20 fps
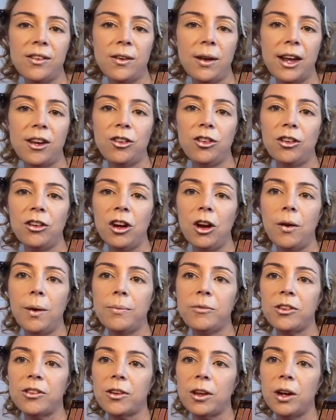So as you know,
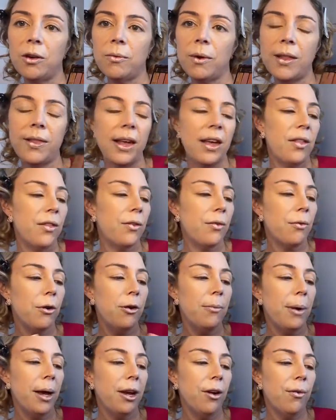I'm just going to run that
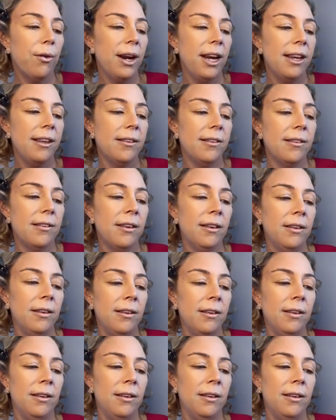through my crease. I'm just going